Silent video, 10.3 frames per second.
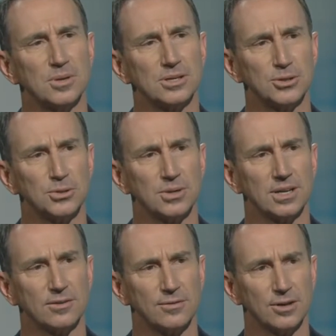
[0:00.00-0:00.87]
my children
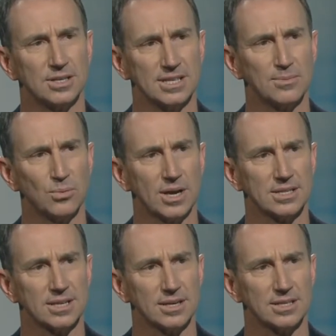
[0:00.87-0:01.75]
in a very deep way.
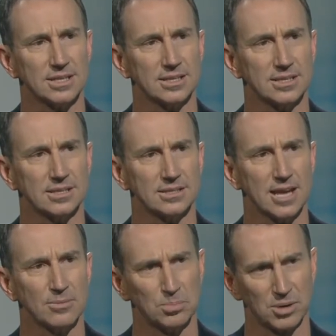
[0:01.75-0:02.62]
So he's at the dinner
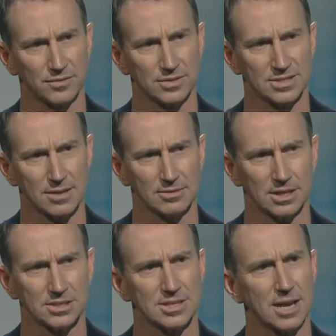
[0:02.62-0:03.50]
table, breakfast table,
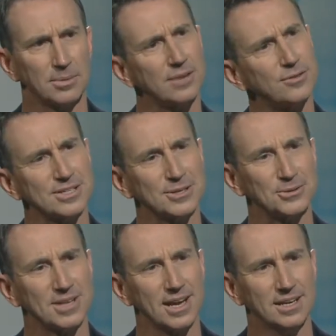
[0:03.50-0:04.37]
lunch table every single
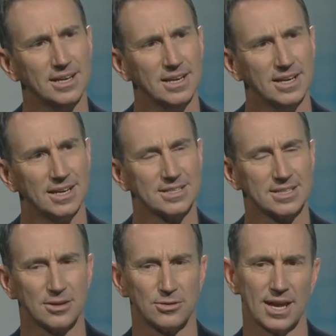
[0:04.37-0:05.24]
day. And
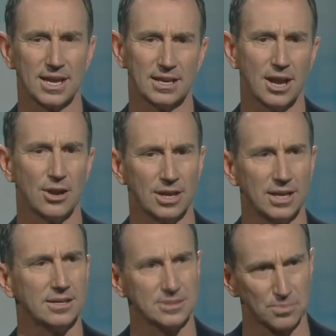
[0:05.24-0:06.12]
so they know
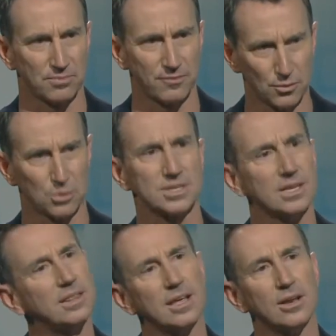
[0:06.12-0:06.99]
he is a force
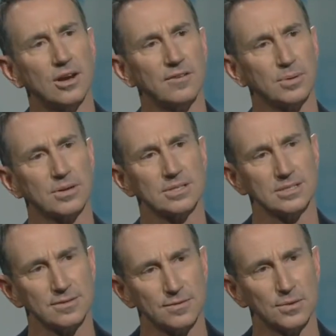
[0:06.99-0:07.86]
in their life because
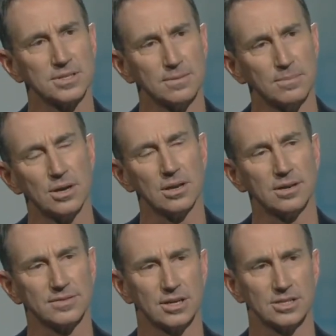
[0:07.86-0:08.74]
he's a force in my
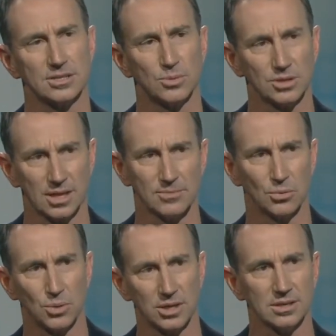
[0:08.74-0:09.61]
life. So I just want them to
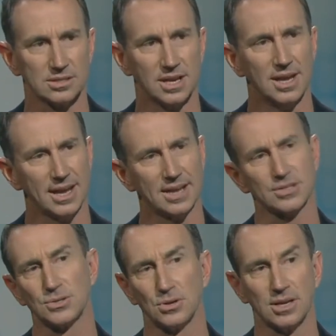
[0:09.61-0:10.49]
witness how
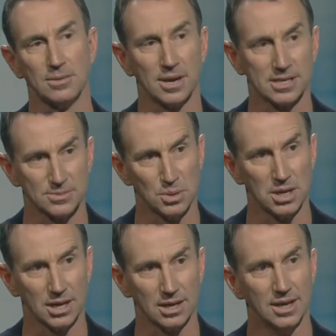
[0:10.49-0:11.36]
strong he makes
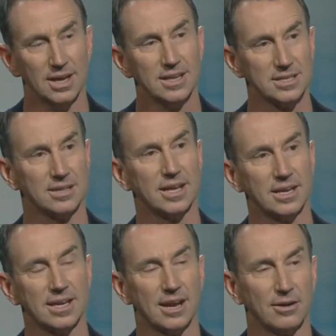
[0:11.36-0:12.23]
me so they
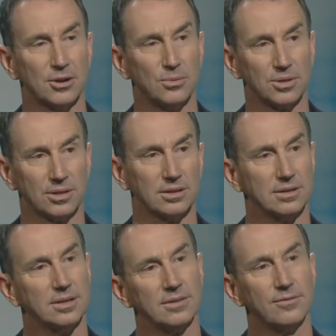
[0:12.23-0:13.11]
can carry on with it
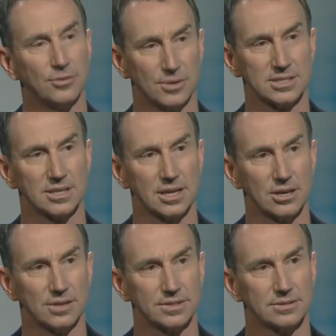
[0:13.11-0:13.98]
for the rest of their lives.